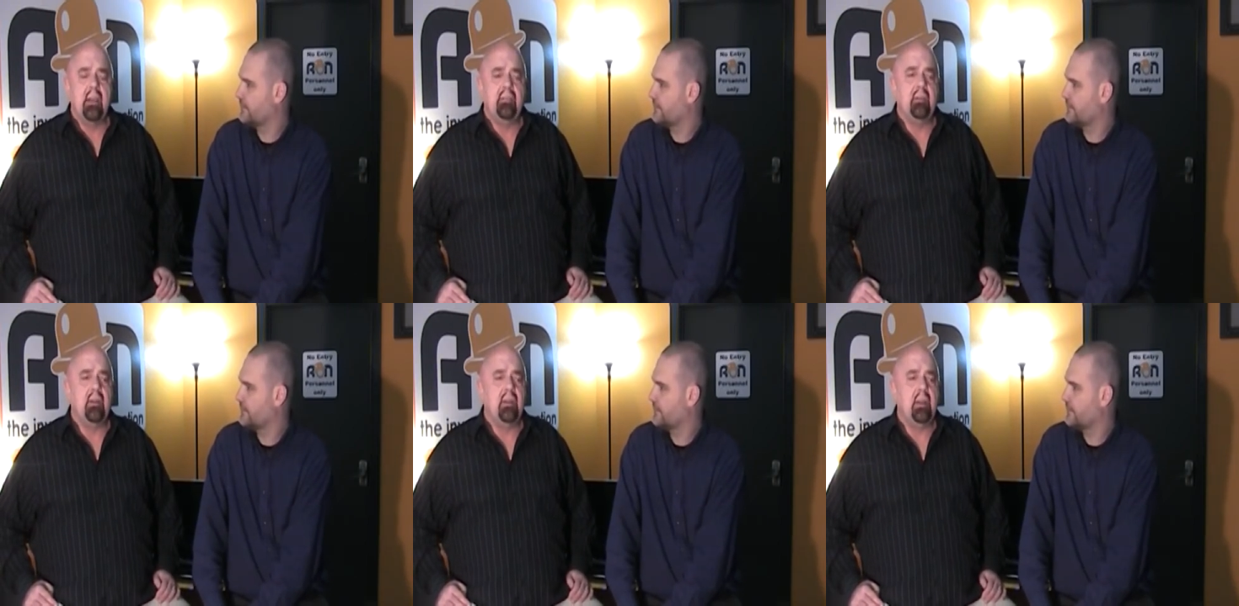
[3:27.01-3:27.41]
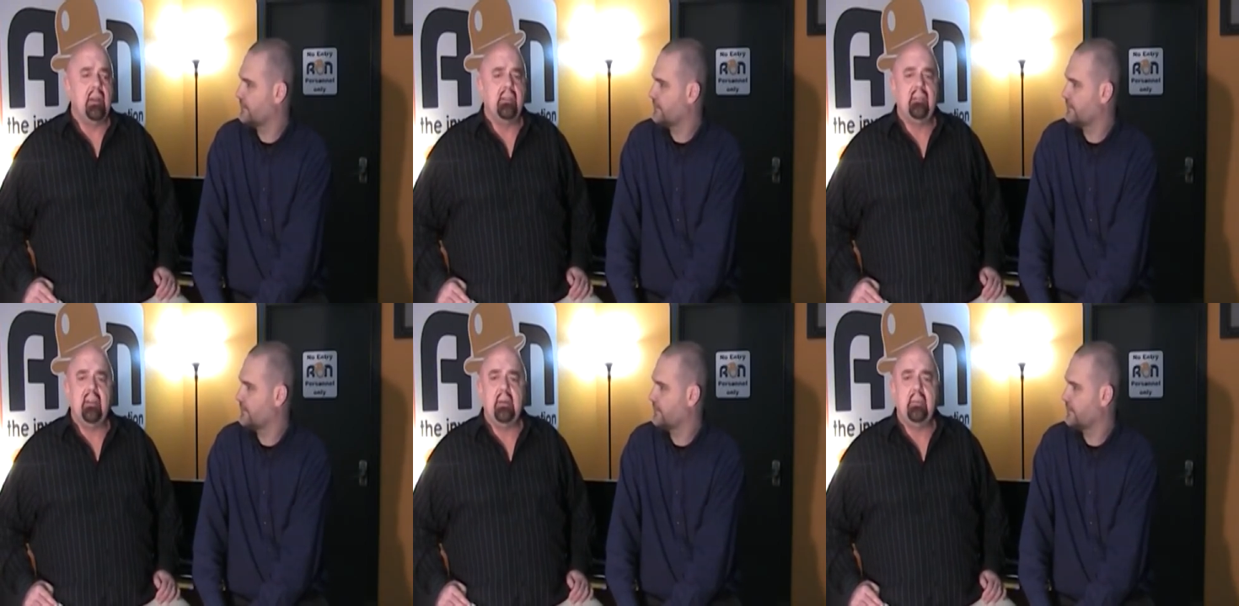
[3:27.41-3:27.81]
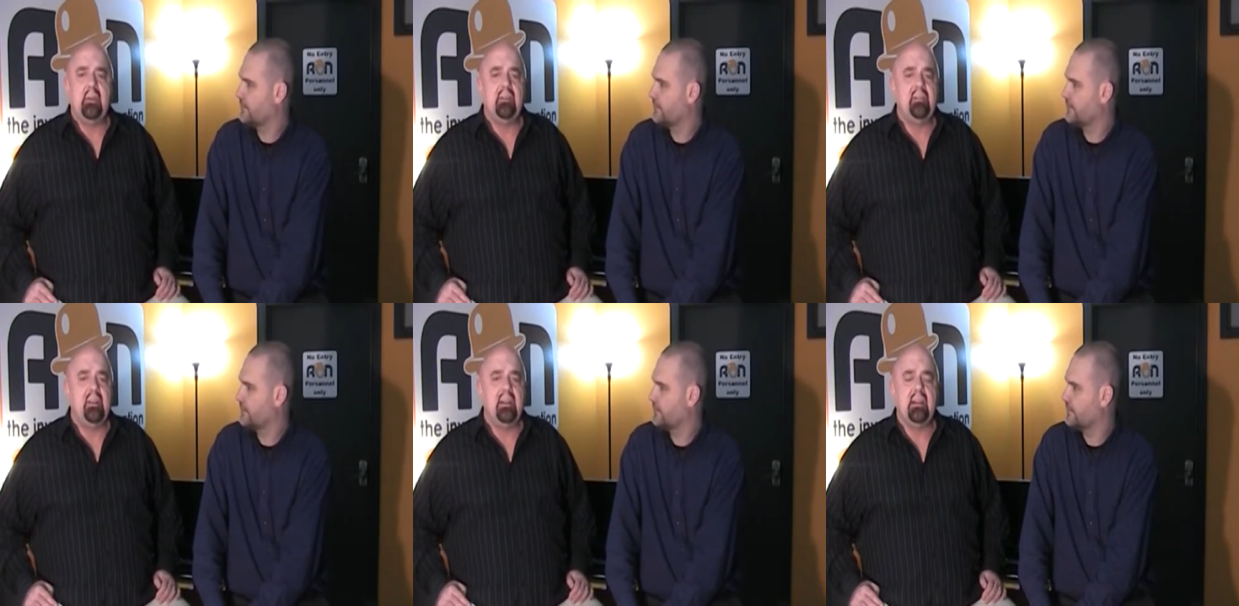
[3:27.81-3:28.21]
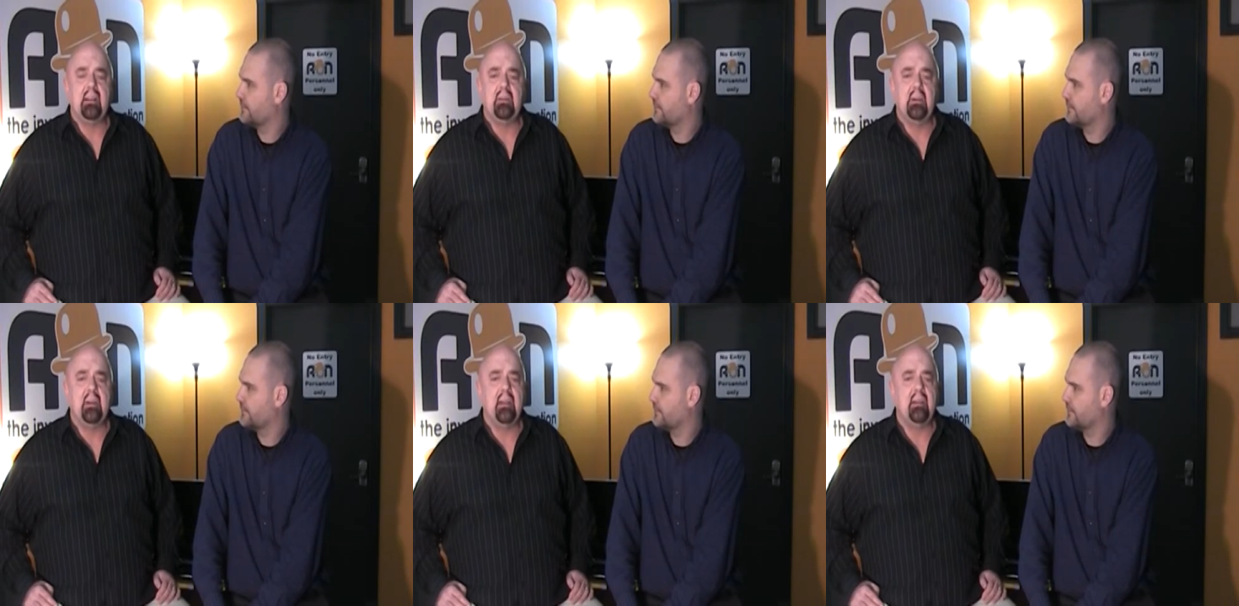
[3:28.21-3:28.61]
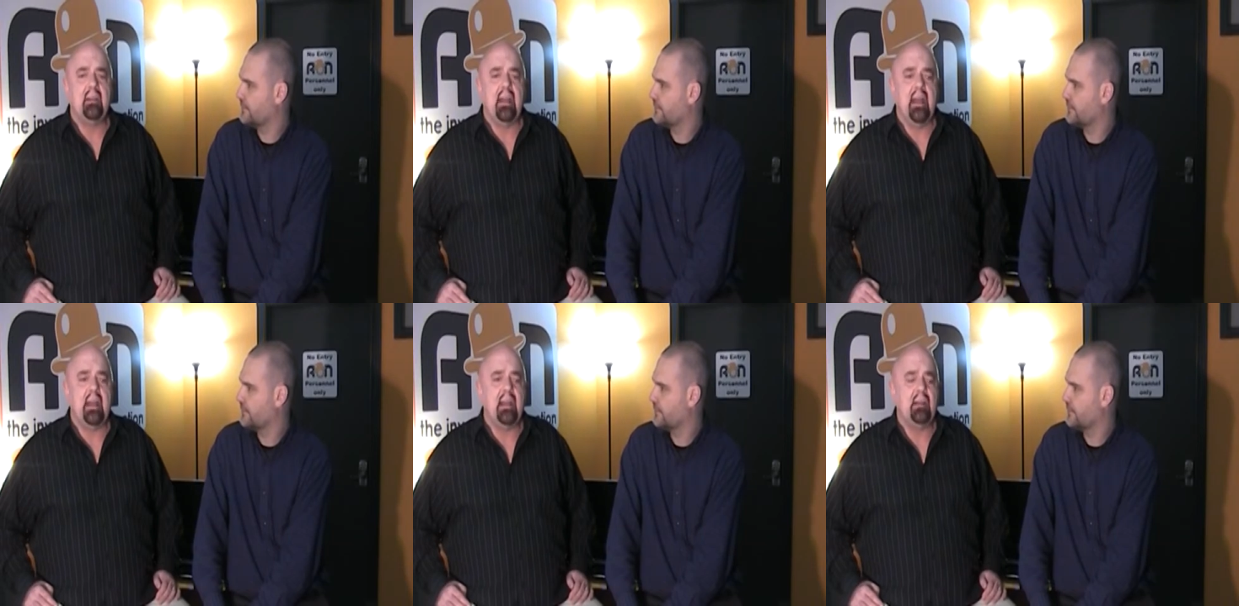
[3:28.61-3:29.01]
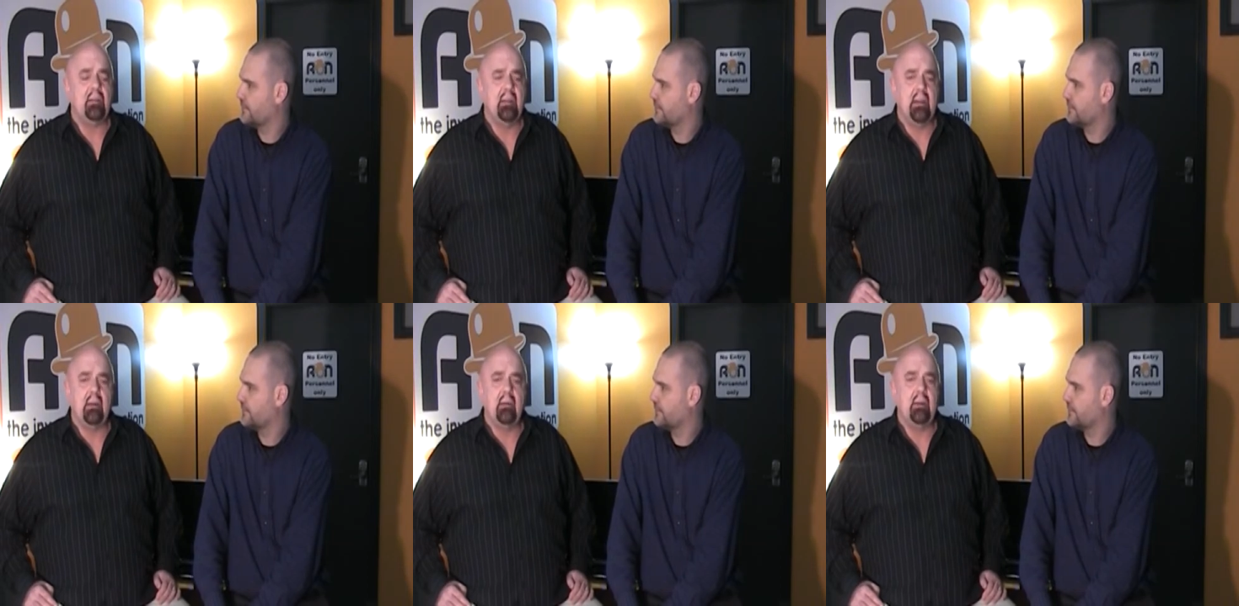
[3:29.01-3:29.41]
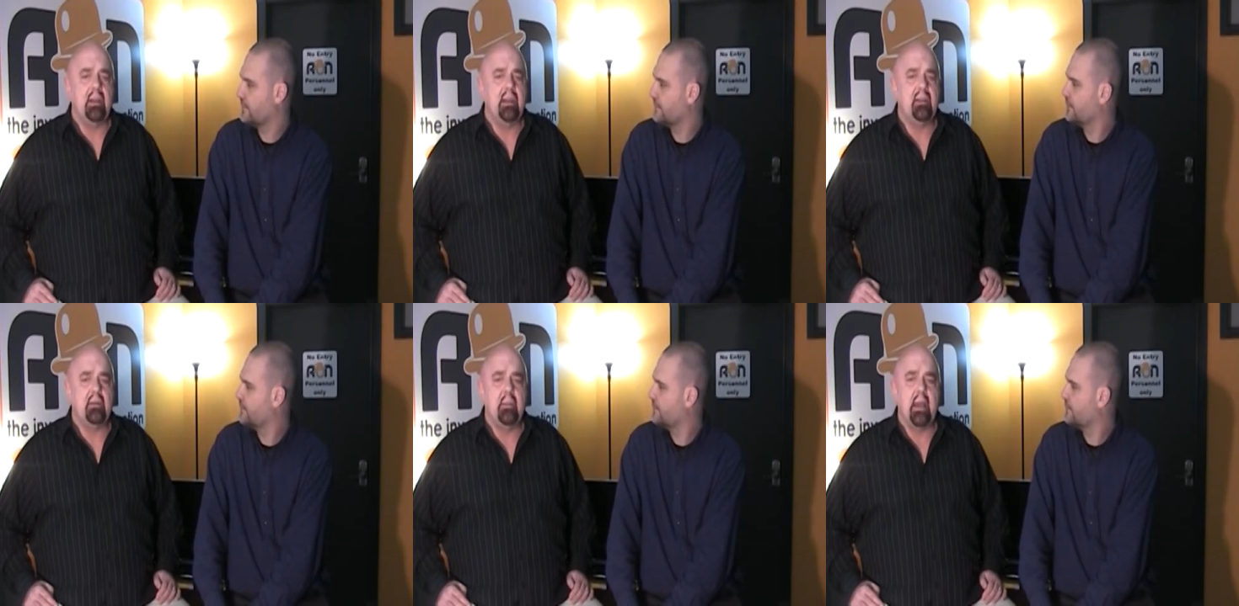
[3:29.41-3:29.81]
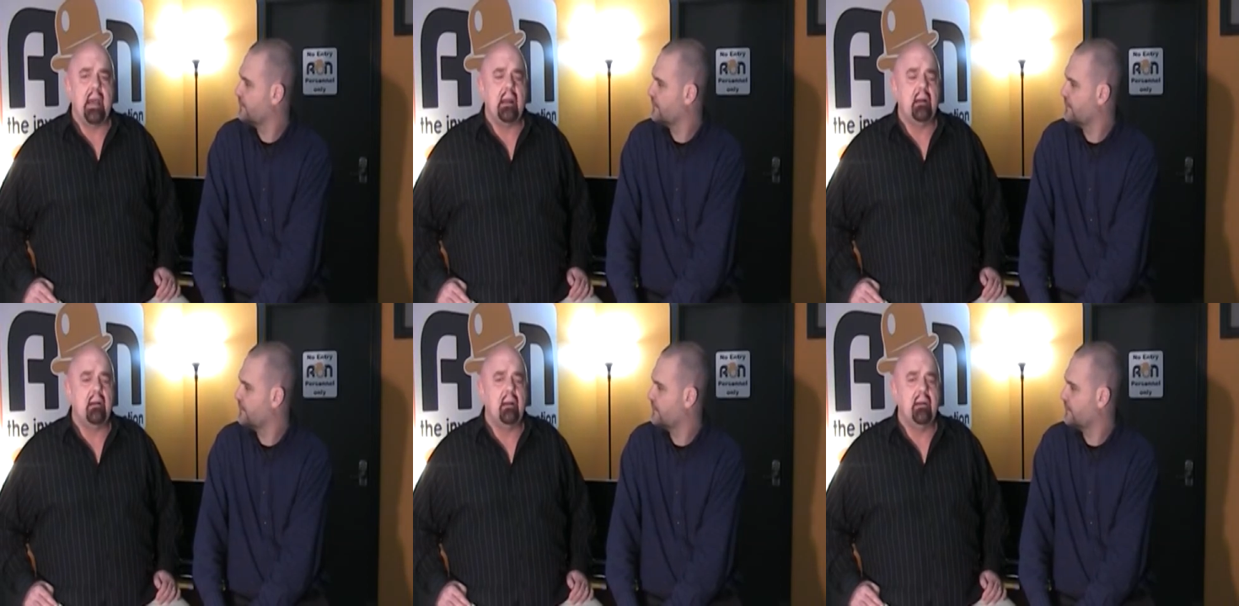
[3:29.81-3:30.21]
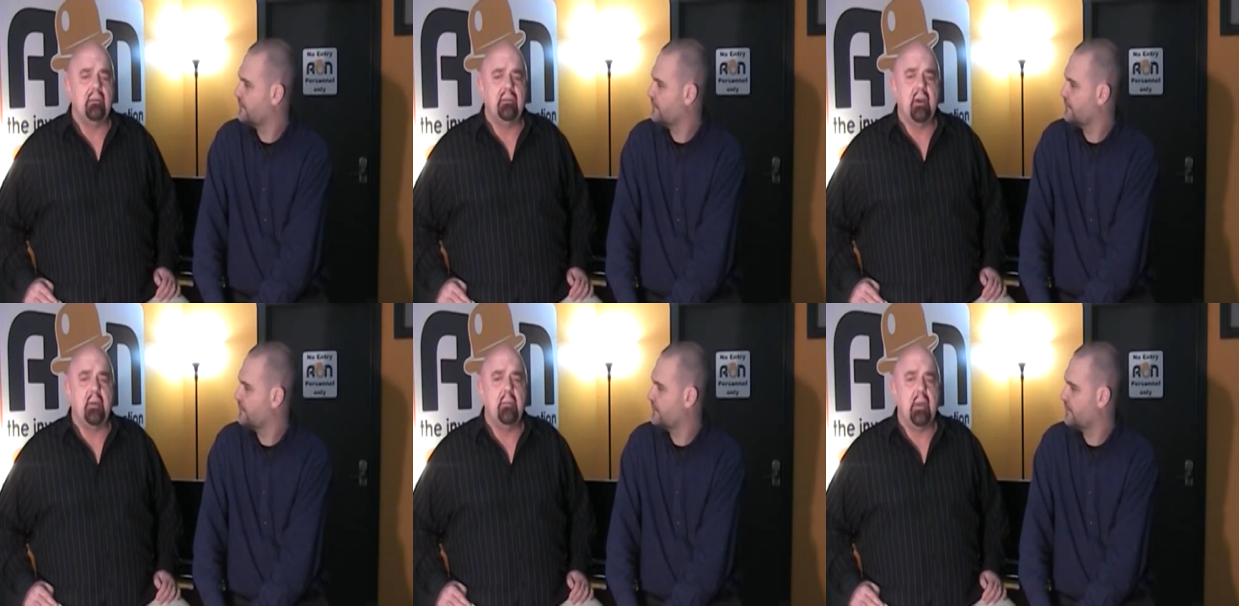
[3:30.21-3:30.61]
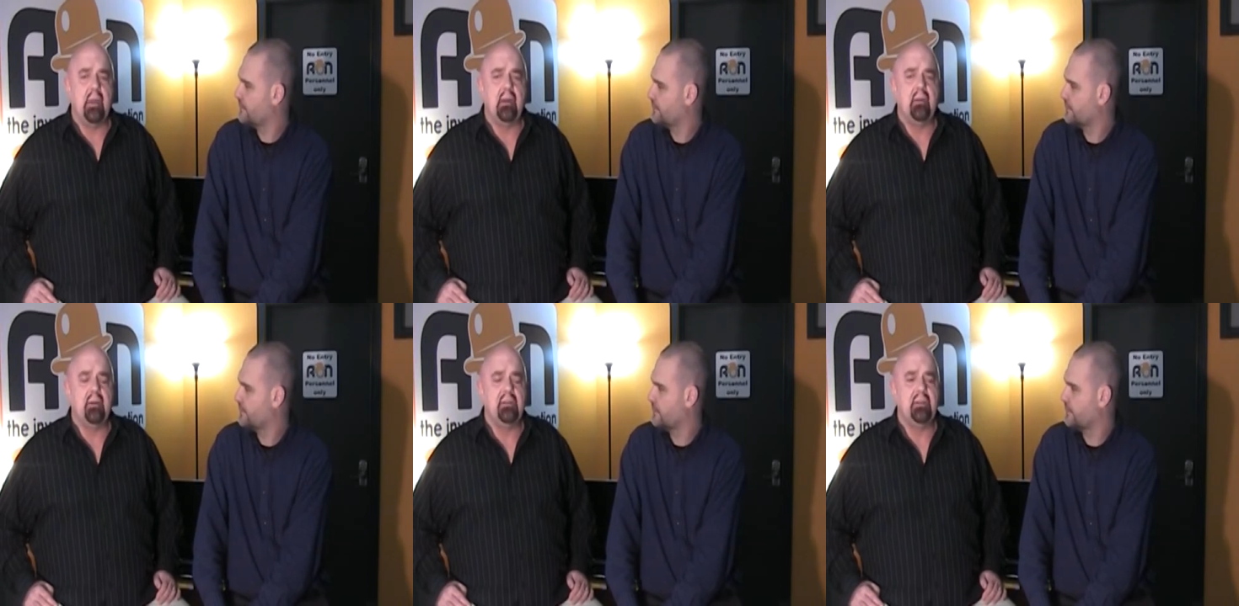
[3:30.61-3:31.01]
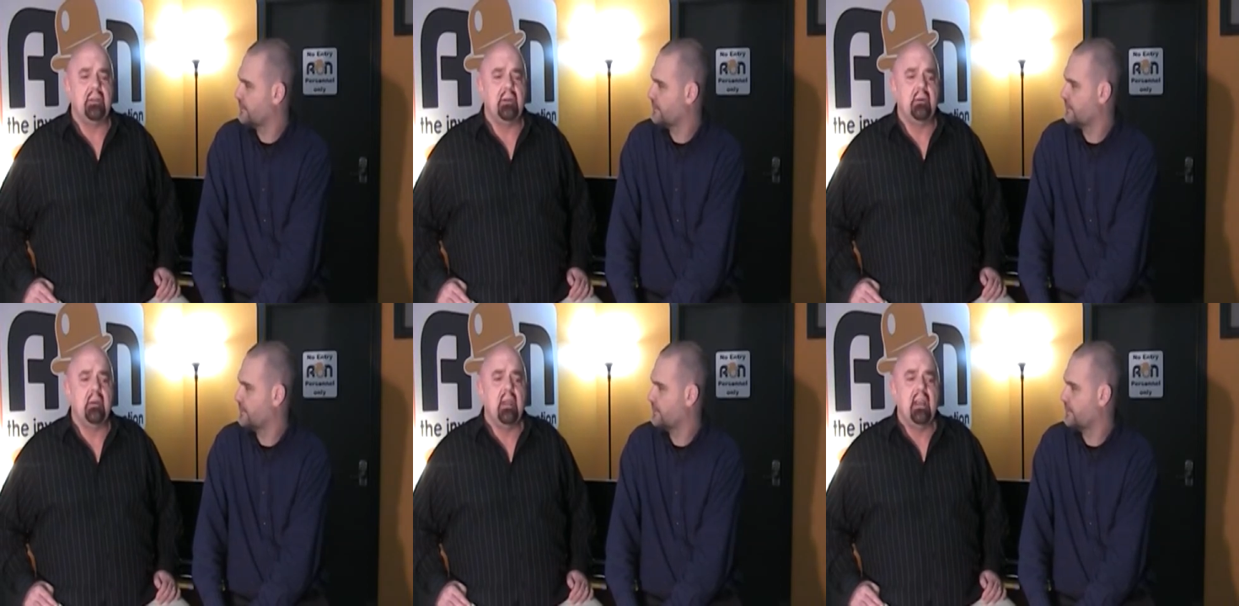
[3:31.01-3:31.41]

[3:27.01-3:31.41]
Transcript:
Speaker 1: so that a CPG can look at that and literally, in the matter of a minute or two,